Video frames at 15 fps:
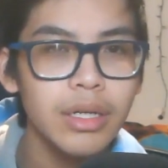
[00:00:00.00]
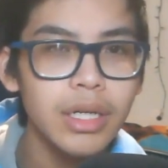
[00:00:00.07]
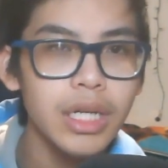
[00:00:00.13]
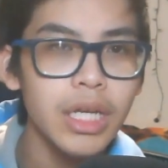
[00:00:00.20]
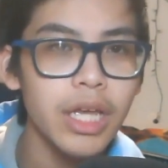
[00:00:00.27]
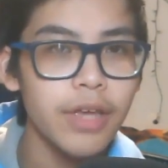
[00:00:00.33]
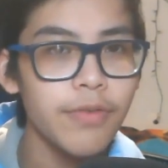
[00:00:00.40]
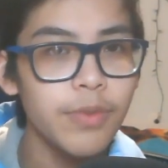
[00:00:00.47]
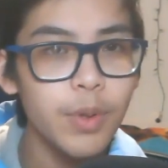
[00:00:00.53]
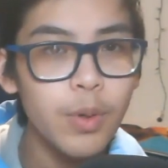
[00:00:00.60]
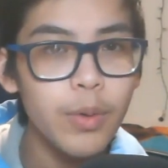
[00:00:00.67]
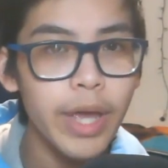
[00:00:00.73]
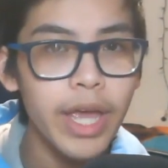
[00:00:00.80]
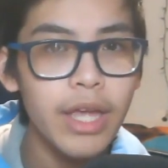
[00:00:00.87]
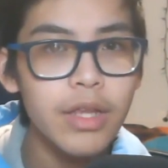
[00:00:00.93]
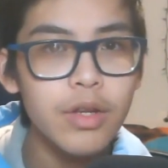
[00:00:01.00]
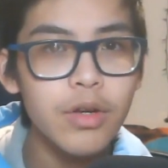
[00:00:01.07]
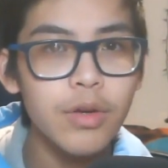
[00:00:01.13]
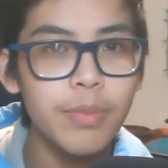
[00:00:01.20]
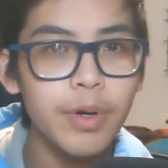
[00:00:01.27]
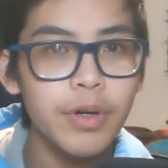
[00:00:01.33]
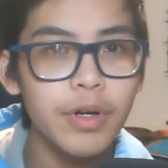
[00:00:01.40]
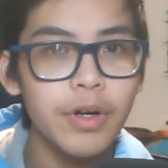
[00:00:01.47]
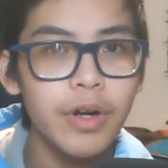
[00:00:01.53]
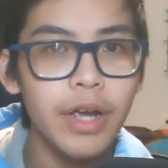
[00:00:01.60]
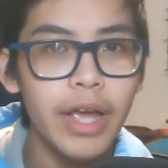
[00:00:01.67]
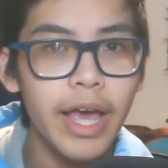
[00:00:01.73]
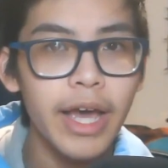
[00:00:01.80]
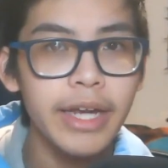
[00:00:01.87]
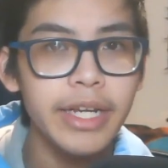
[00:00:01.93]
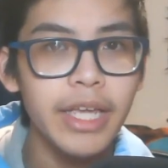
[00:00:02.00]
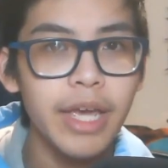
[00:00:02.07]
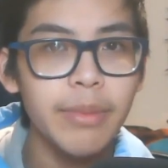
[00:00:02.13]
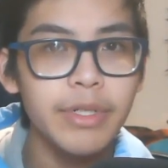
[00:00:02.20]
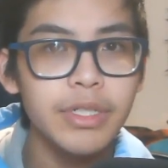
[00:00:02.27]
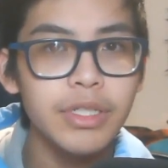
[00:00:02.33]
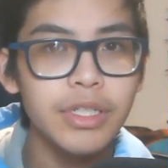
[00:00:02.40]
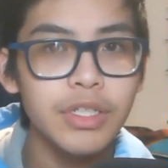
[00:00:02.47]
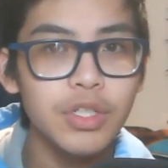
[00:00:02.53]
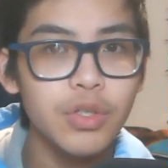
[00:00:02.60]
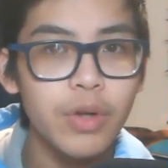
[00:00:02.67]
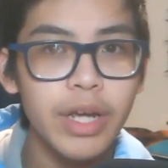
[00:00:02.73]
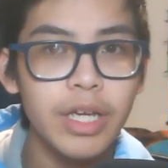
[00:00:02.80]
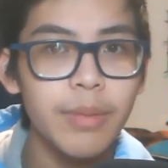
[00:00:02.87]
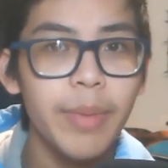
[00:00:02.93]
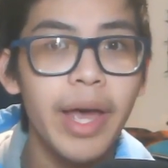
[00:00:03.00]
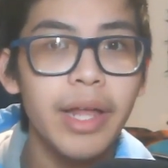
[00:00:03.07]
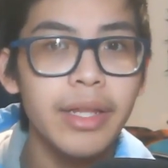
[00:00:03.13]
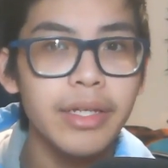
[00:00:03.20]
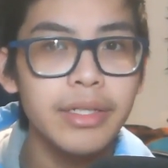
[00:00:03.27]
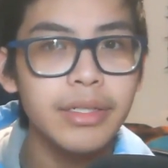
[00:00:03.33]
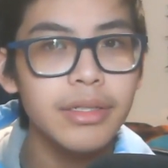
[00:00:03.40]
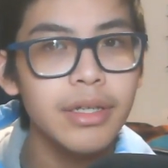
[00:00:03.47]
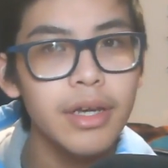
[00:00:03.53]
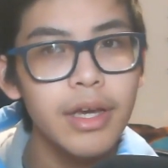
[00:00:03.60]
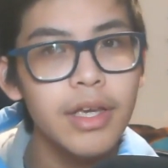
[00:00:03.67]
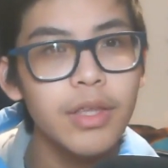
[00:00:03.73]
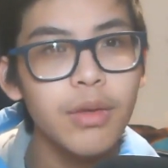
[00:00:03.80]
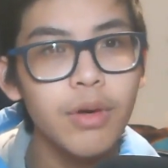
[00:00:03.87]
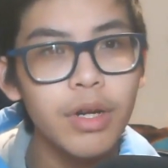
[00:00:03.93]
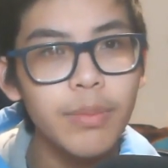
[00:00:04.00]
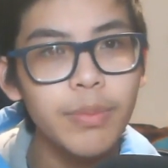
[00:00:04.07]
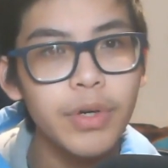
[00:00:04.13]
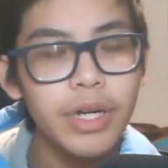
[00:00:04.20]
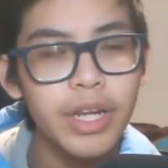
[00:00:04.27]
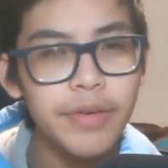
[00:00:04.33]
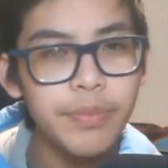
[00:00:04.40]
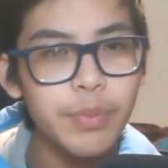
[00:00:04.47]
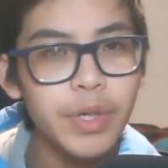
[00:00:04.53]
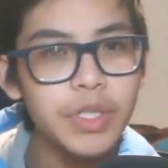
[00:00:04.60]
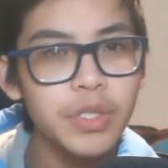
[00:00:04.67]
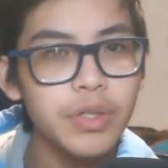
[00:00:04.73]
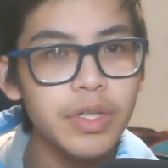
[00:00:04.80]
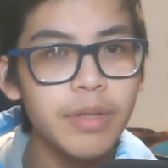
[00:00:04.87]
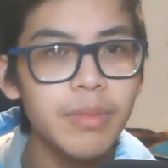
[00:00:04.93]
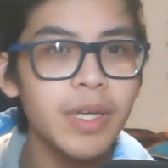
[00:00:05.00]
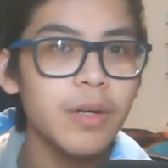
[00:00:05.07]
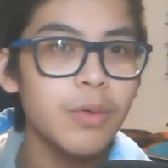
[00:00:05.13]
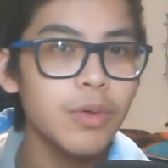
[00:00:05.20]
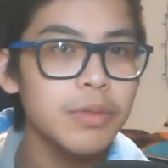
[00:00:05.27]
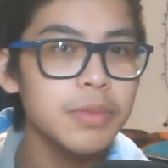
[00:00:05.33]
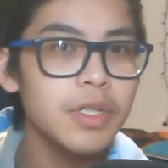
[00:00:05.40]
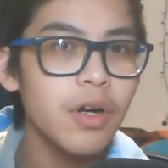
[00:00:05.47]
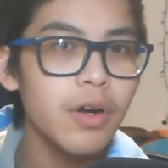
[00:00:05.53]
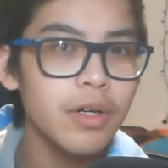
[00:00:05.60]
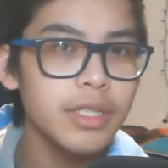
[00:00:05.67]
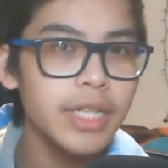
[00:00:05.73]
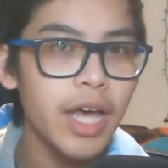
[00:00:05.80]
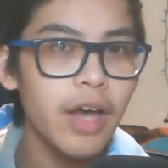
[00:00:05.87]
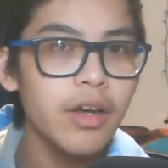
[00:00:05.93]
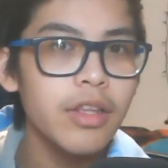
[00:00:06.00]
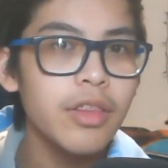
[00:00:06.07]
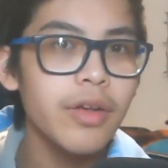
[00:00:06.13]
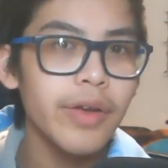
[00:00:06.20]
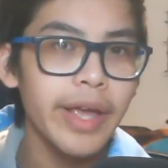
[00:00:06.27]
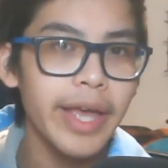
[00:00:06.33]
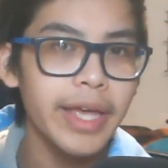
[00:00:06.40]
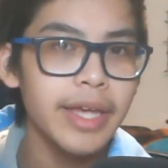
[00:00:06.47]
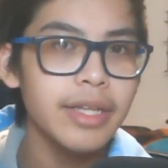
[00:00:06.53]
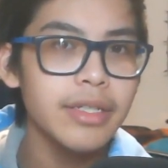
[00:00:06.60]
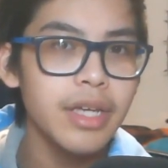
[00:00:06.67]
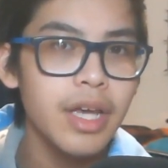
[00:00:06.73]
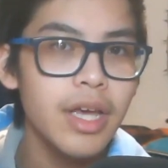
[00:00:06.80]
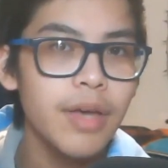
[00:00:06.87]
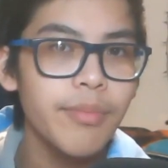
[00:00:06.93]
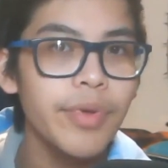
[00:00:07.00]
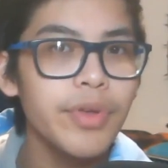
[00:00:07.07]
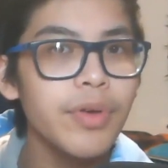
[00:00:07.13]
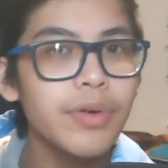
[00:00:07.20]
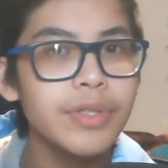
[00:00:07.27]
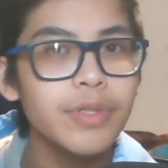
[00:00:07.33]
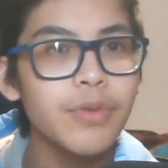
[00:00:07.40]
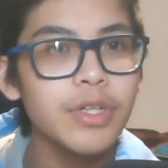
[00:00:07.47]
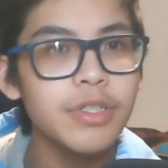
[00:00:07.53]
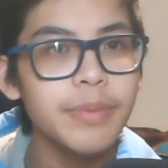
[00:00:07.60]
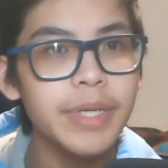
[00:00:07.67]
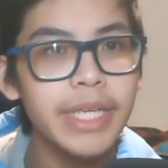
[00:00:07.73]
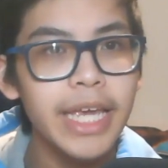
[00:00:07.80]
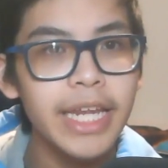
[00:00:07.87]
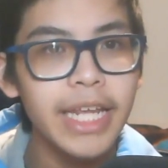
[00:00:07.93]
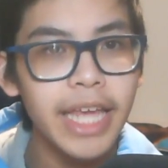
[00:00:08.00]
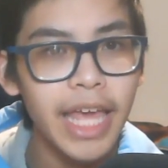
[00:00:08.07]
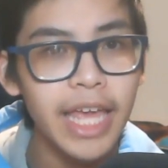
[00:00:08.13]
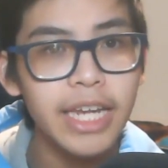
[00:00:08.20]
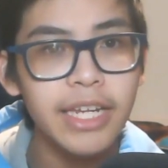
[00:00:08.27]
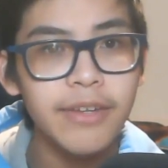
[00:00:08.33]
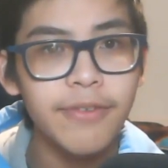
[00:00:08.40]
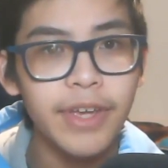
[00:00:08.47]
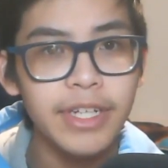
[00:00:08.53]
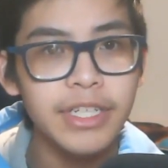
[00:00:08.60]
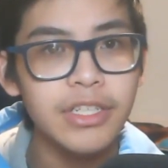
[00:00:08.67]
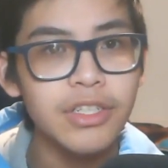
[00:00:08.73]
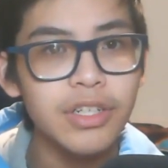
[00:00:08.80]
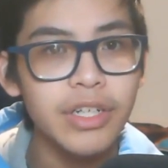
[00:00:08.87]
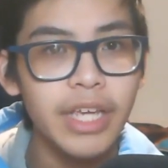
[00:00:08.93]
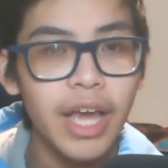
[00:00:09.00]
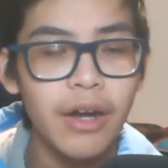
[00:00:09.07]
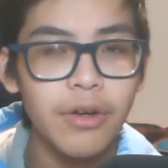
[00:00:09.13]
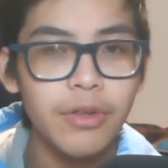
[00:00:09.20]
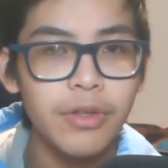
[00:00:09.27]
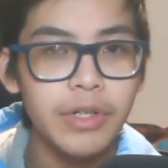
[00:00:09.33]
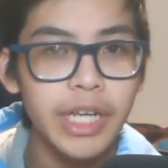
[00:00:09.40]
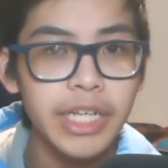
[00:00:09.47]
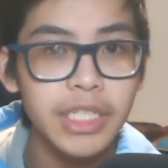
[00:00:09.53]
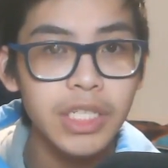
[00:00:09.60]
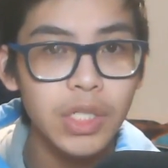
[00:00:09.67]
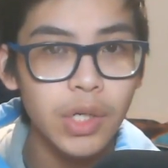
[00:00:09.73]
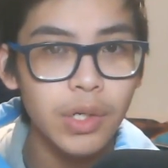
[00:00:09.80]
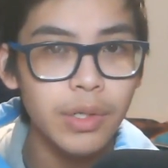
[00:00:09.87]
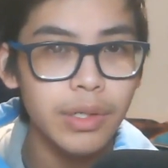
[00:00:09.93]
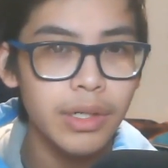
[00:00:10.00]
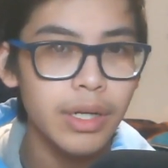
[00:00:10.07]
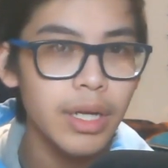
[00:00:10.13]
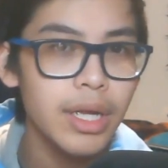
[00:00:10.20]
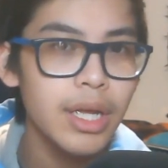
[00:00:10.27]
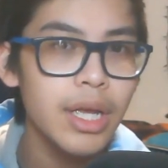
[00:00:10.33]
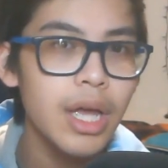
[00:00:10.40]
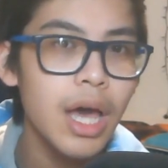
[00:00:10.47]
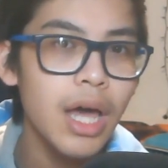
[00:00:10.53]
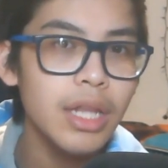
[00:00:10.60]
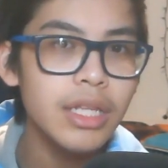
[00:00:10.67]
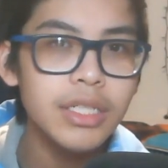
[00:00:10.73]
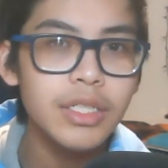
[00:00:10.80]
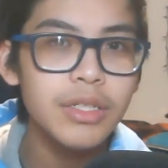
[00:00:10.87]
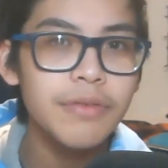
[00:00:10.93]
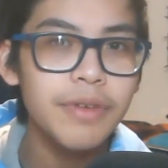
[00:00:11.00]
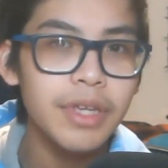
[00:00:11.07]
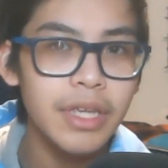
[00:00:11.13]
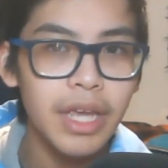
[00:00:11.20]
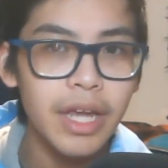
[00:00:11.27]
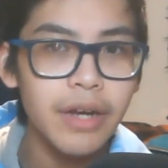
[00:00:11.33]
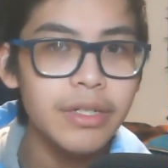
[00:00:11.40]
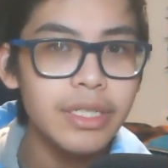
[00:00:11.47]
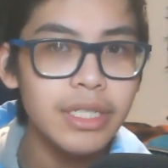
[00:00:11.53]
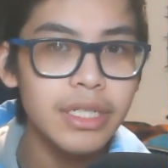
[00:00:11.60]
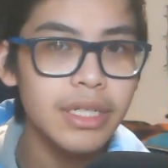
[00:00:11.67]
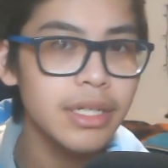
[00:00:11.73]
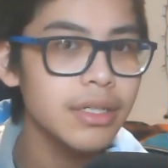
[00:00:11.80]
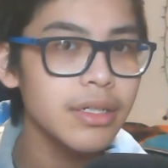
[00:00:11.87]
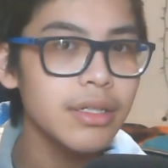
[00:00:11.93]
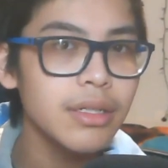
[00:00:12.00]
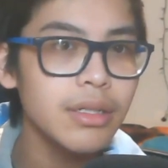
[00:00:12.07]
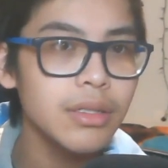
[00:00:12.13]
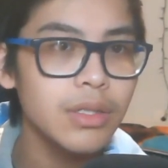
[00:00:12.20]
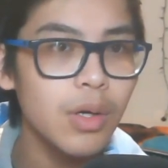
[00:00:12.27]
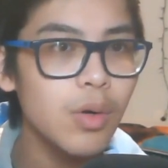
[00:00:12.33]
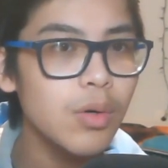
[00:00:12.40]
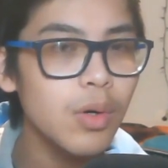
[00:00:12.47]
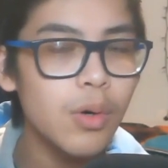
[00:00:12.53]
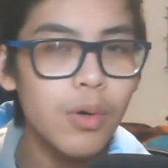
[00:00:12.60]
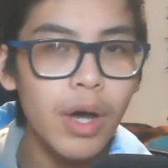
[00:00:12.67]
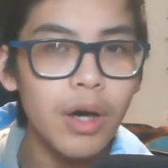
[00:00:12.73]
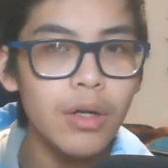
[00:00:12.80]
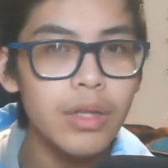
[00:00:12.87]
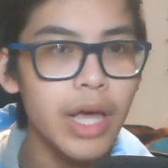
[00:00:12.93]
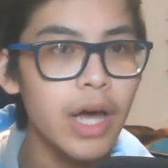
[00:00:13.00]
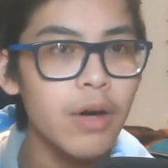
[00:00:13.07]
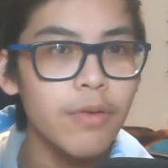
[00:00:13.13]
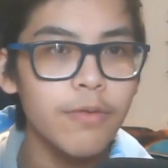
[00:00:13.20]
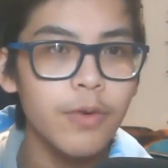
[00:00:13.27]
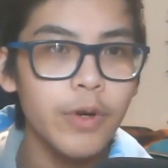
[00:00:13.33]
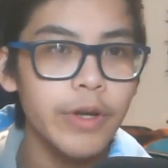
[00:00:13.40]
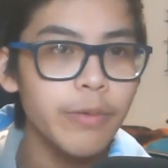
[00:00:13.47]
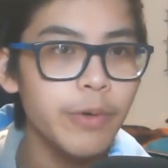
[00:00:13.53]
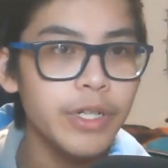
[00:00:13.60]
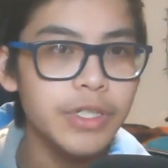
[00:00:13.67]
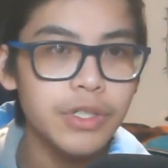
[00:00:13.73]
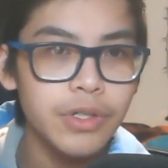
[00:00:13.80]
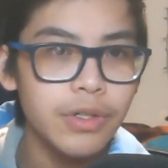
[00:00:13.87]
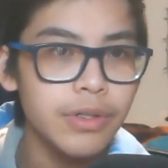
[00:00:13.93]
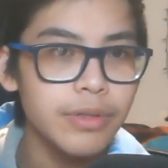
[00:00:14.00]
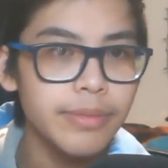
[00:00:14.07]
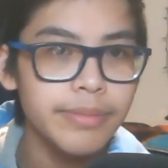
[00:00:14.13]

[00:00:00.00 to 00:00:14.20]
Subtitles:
If you and your opponent are at high damage, then strike a balance. You want to put enough pressure on them that it rips cards out of their hand, but you also want to be gaining hand advantage to counter their next turn. Unless you have a guaranteed kill, don't go all out for a rush turn.